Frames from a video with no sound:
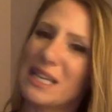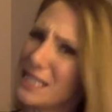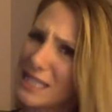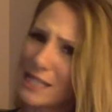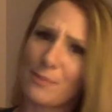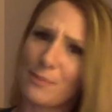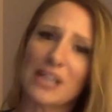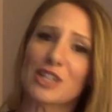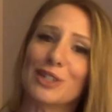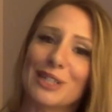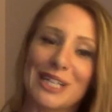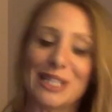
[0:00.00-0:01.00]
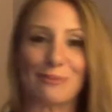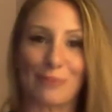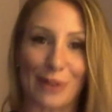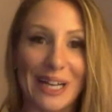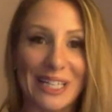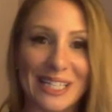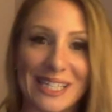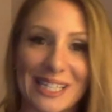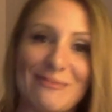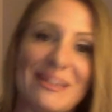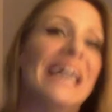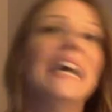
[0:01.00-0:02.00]
and it's special, and it's precious to
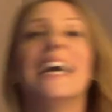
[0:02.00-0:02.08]
me.